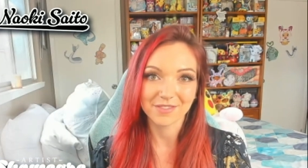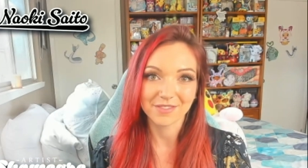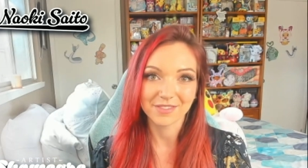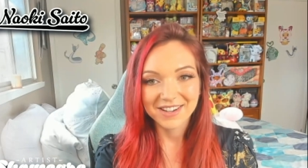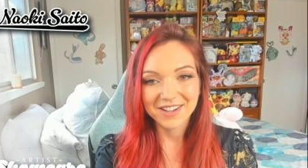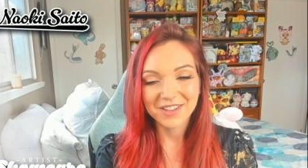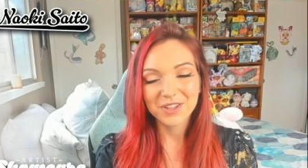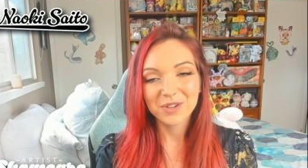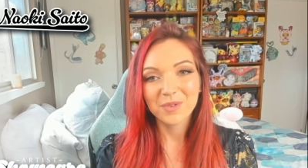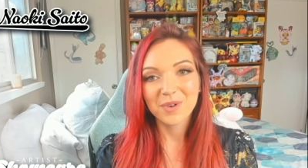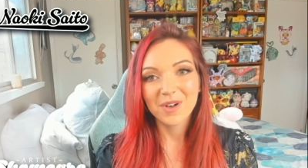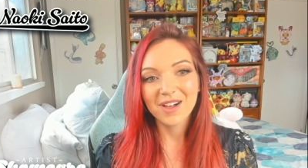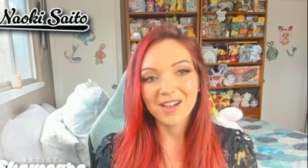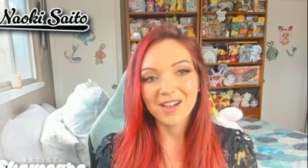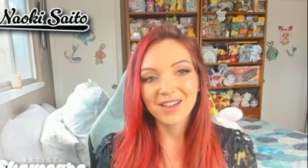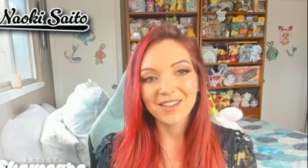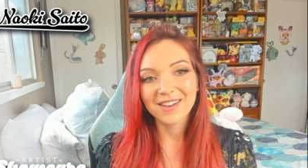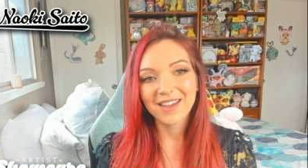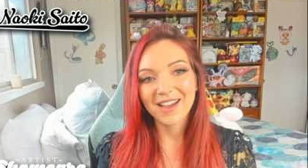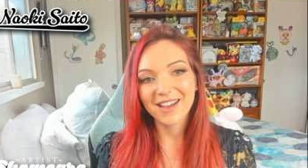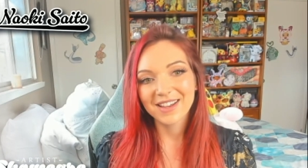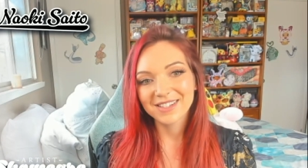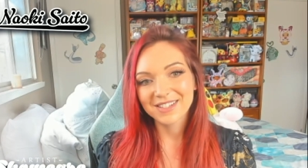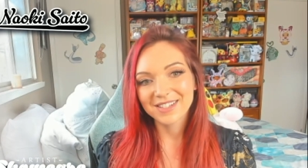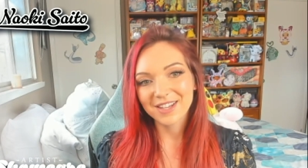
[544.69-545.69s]
Another one
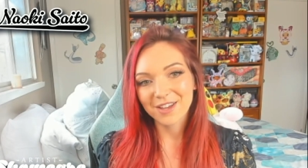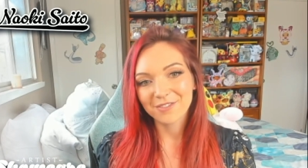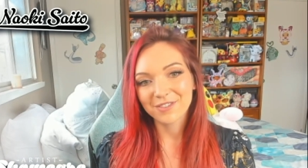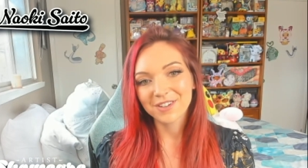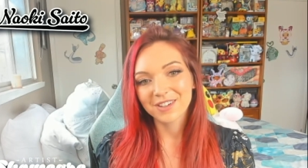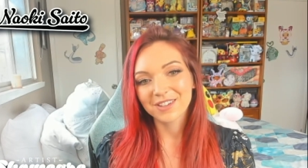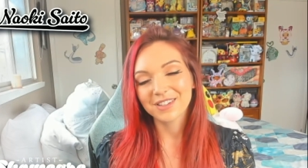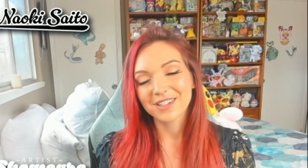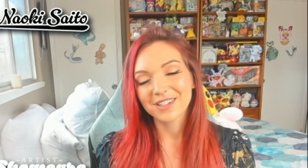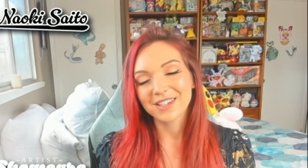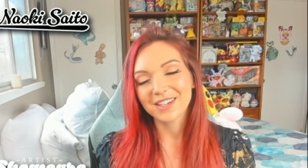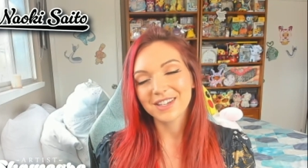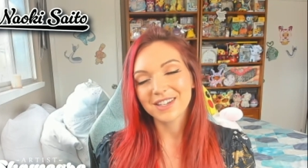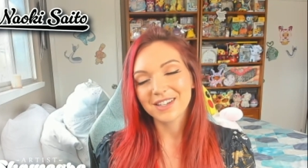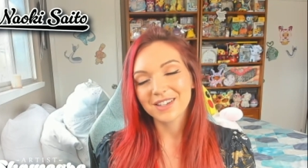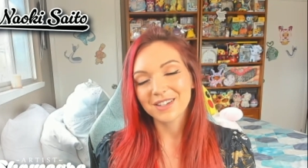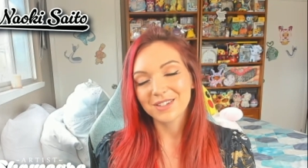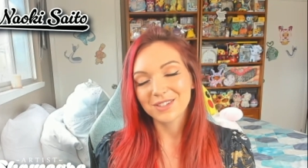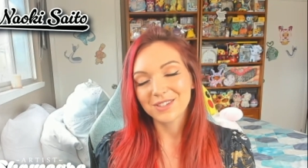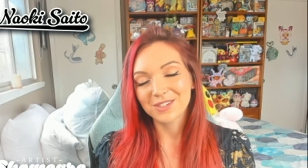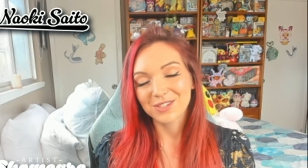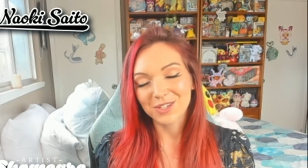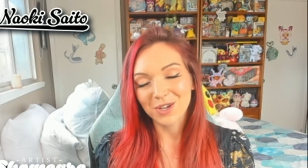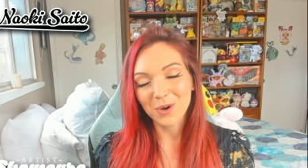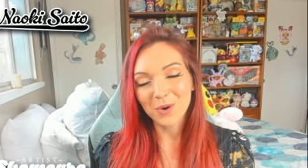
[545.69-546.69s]
I definitely
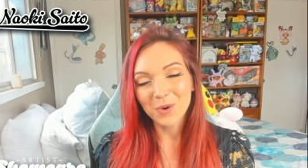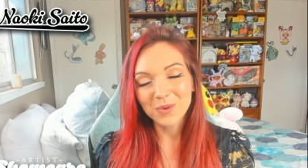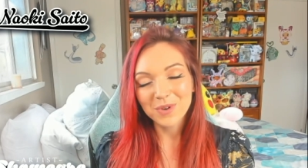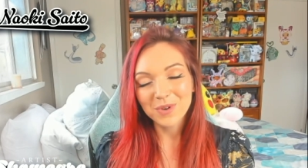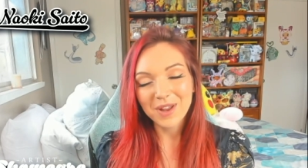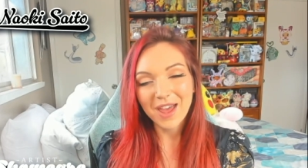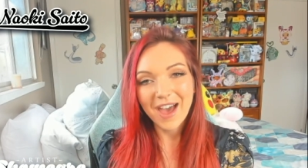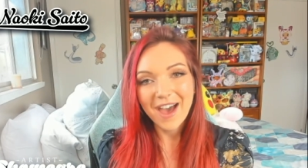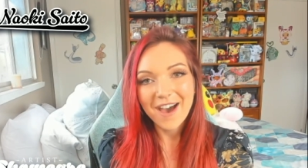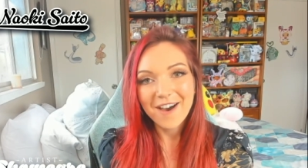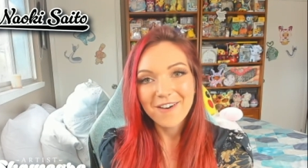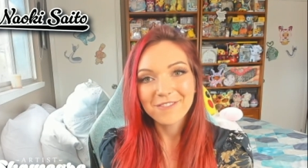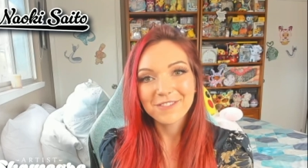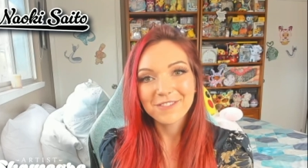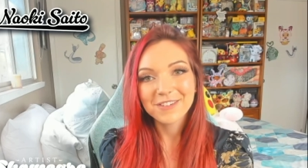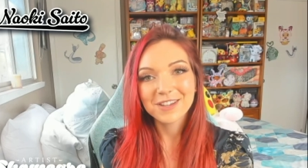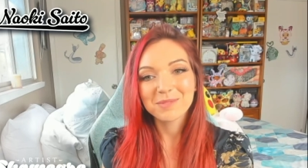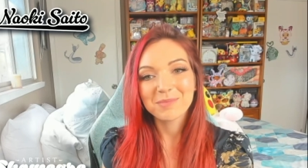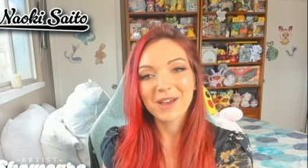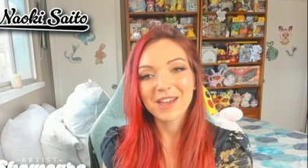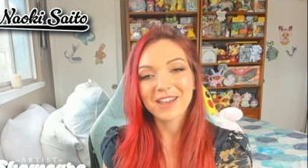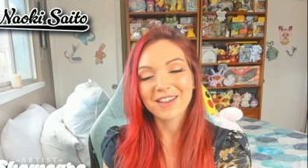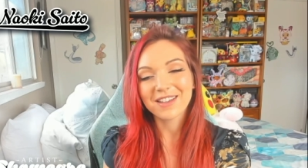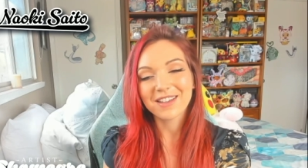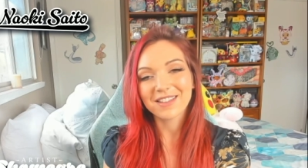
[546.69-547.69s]
don't have in
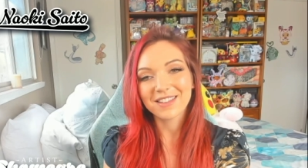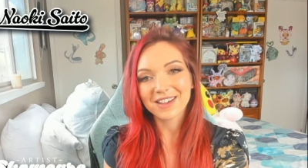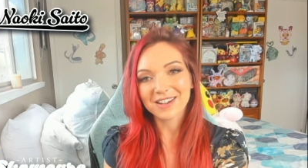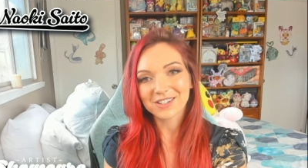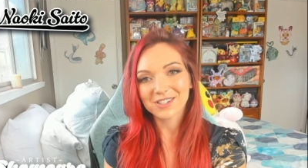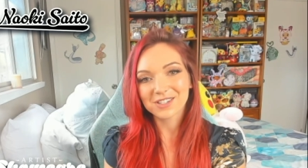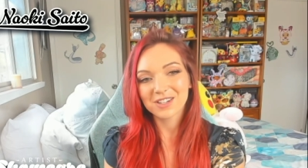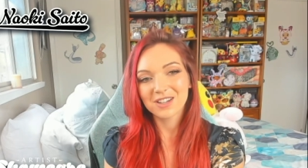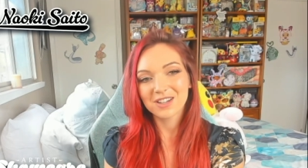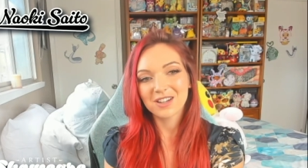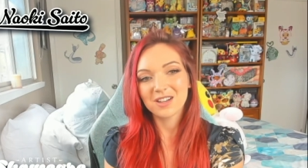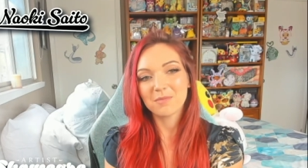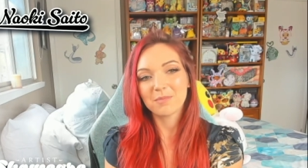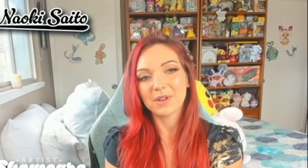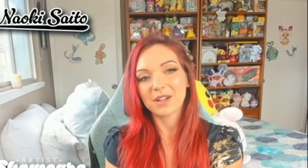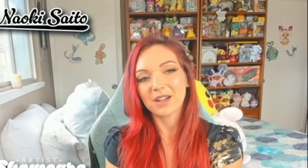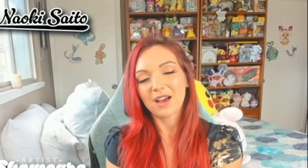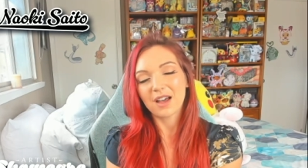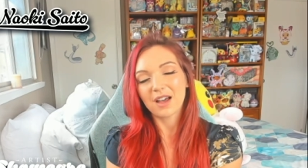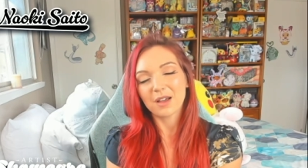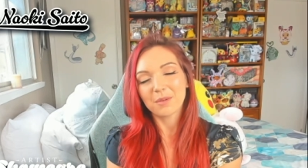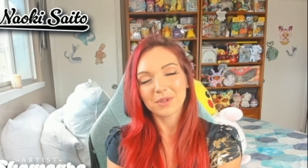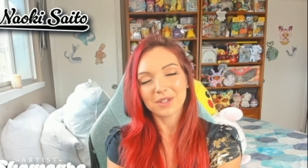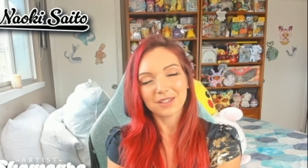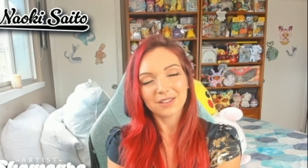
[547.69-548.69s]
my collection, but
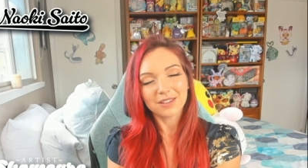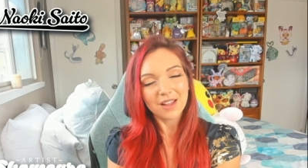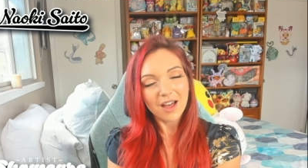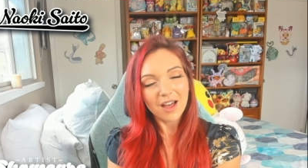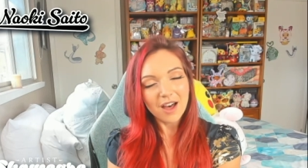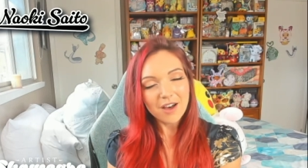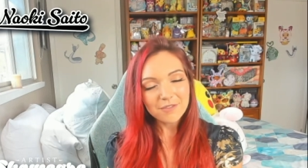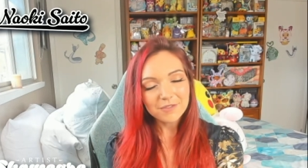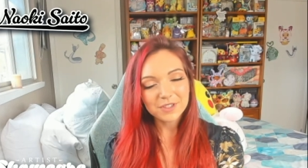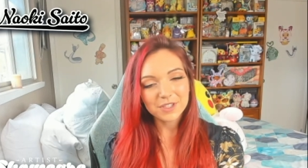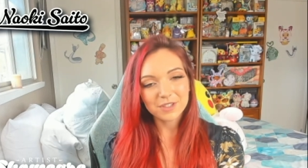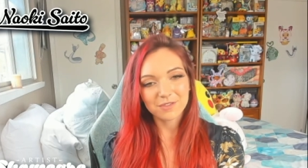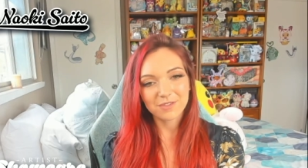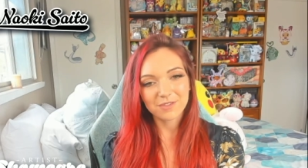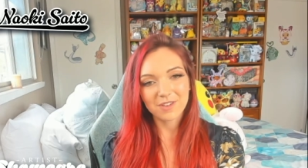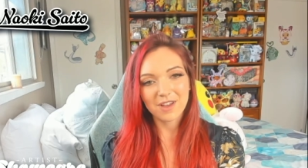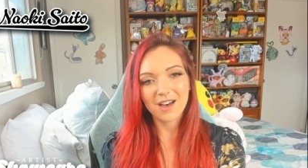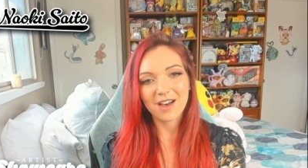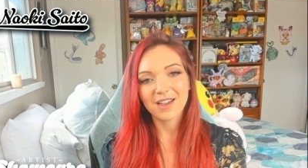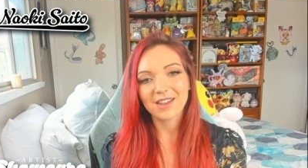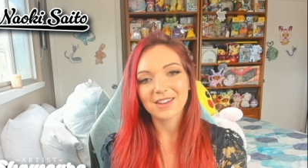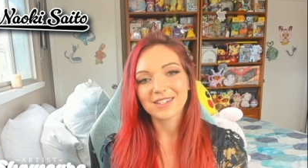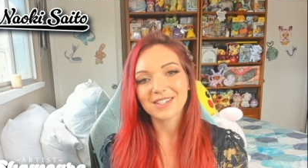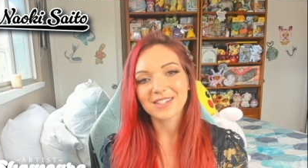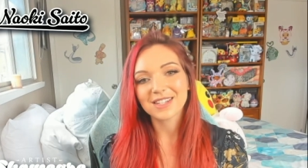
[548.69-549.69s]
I would love to
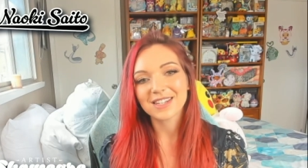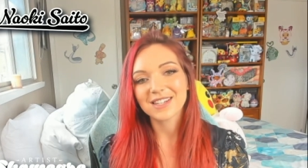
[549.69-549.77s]
find,